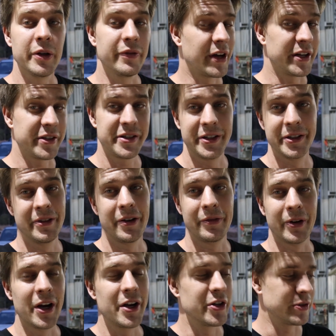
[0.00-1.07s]
We've had it sitting around
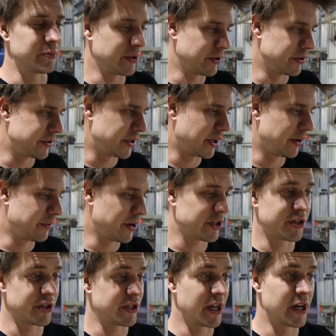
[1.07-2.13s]
for ages because uh,
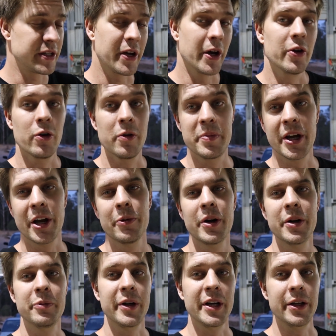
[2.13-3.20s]
Rex just needed to go to a bigger
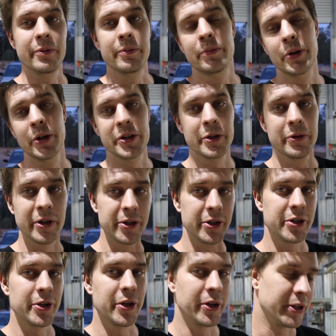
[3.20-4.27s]
one when he put a two
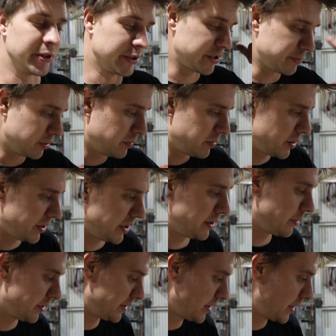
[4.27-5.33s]
hundred shot on the small block
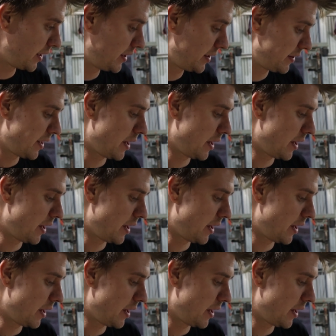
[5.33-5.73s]
in the one tonner.